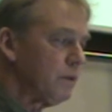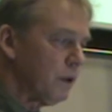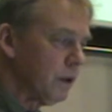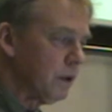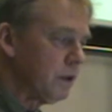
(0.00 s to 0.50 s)

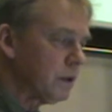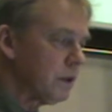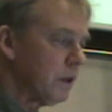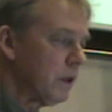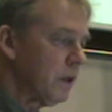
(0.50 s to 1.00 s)

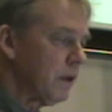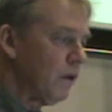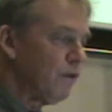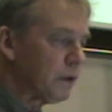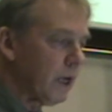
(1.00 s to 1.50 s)
words
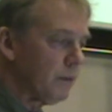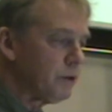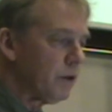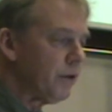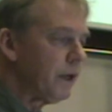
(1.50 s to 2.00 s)
or
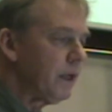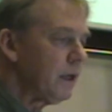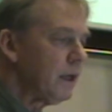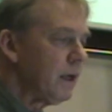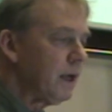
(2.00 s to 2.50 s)
vocabulary,
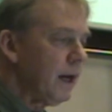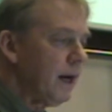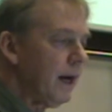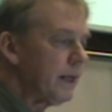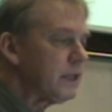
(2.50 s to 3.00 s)

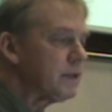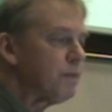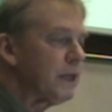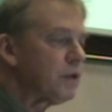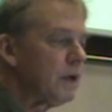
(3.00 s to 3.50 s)
and
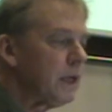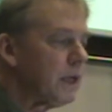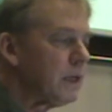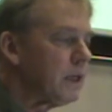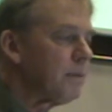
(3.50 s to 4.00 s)

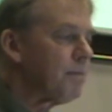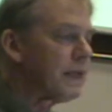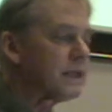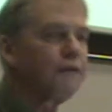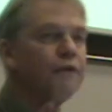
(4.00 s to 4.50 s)
especially the
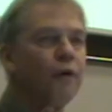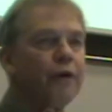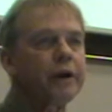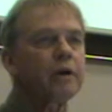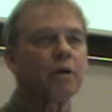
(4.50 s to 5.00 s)

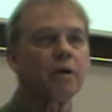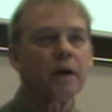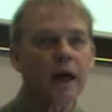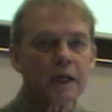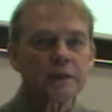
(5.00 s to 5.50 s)
metaphorical
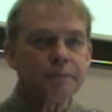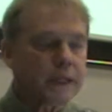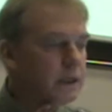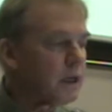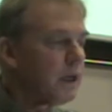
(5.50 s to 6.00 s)

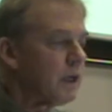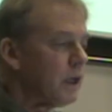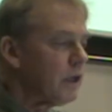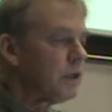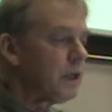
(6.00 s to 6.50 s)
aspect.
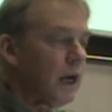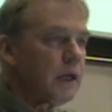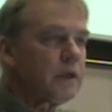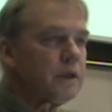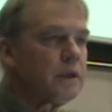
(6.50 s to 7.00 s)
The
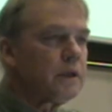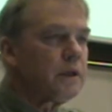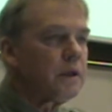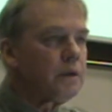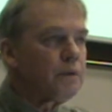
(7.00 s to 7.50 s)
child
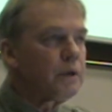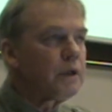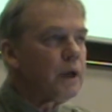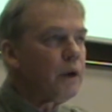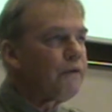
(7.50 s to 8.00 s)

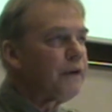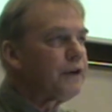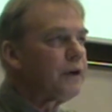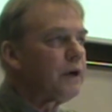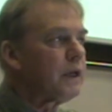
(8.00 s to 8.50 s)
would know
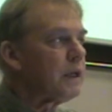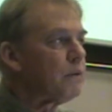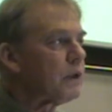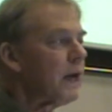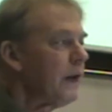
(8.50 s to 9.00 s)
very early
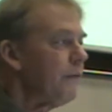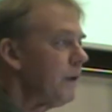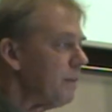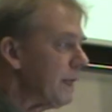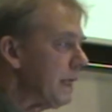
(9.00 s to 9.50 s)
what
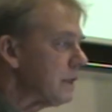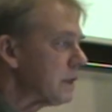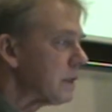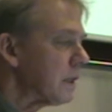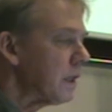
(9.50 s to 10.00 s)
heavy
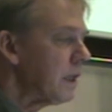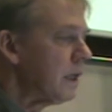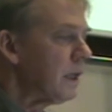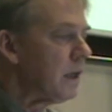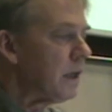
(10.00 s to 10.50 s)
means
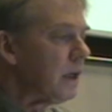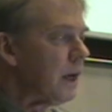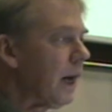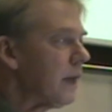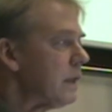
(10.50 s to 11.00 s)

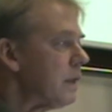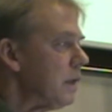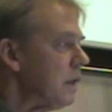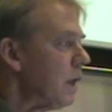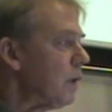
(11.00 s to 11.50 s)
and
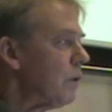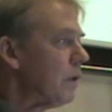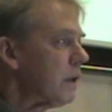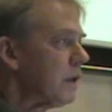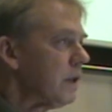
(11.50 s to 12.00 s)

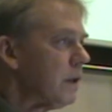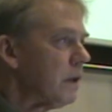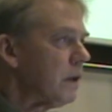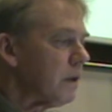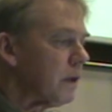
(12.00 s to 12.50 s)
know
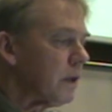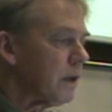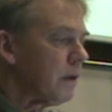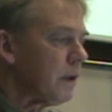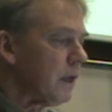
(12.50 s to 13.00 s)

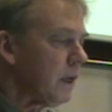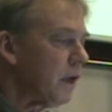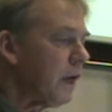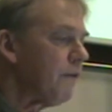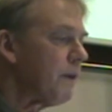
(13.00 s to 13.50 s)
a
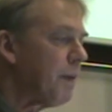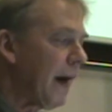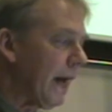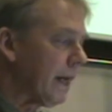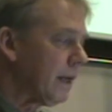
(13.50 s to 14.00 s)
heavy
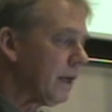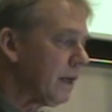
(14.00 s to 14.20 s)
bag,